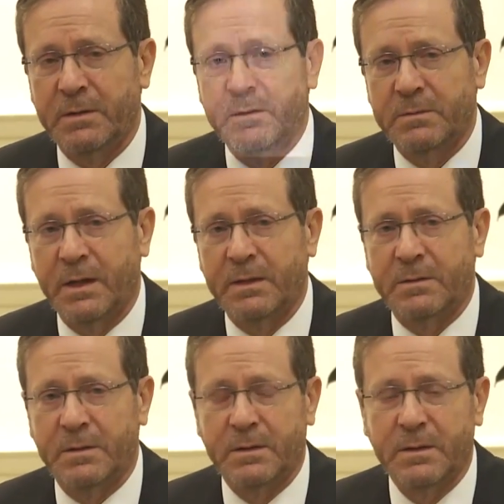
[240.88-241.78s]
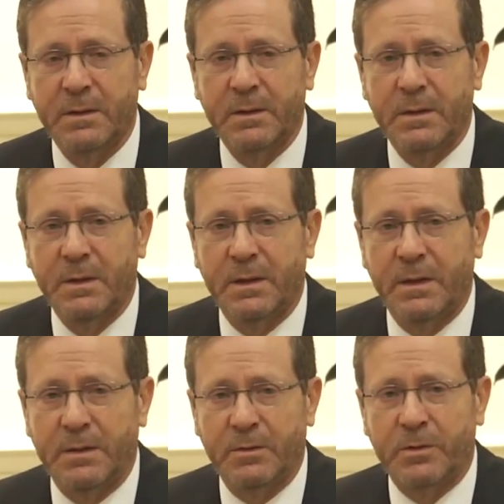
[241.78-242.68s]
a titan,
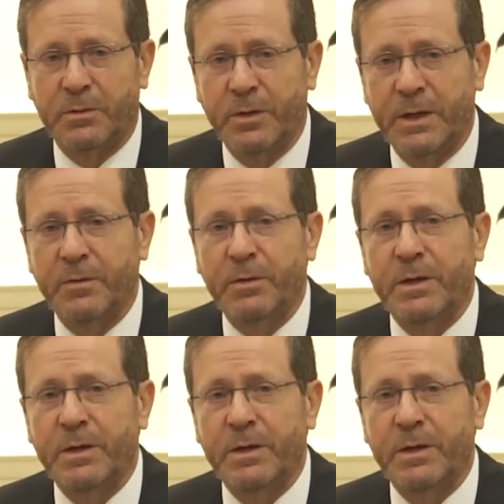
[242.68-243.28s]
Dr. Henry